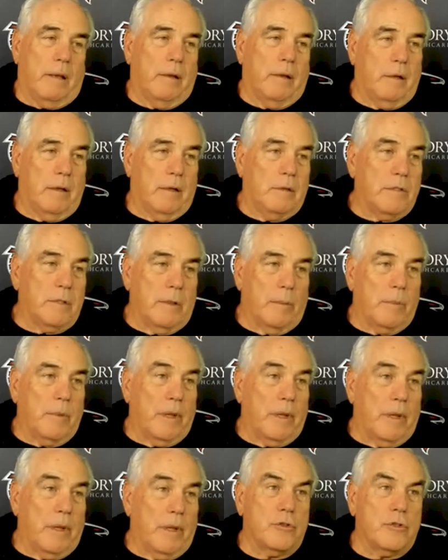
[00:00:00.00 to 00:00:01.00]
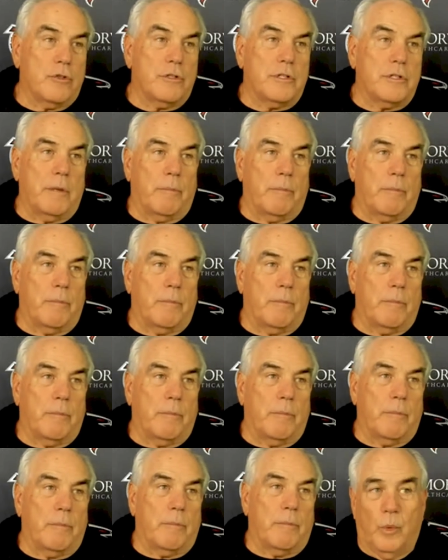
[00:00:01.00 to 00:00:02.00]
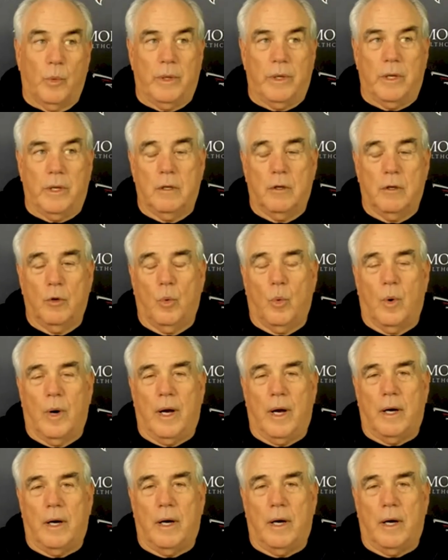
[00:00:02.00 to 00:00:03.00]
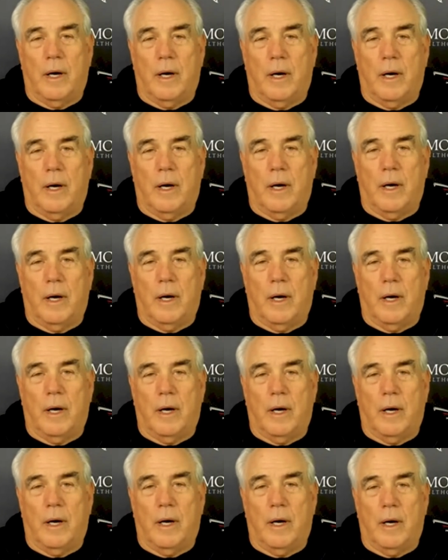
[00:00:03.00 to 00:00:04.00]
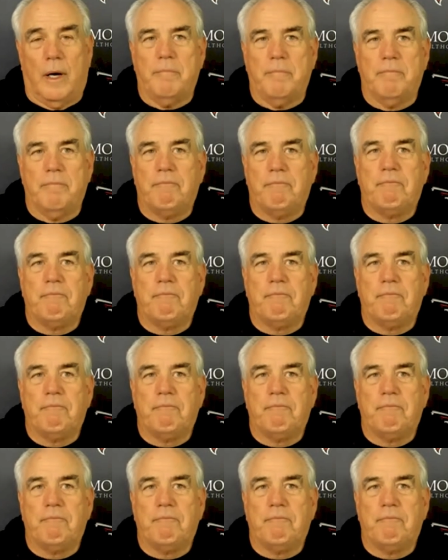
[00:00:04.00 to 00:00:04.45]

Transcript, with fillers: And some of those those are some of the things that we didn't do well, and we need to improve on.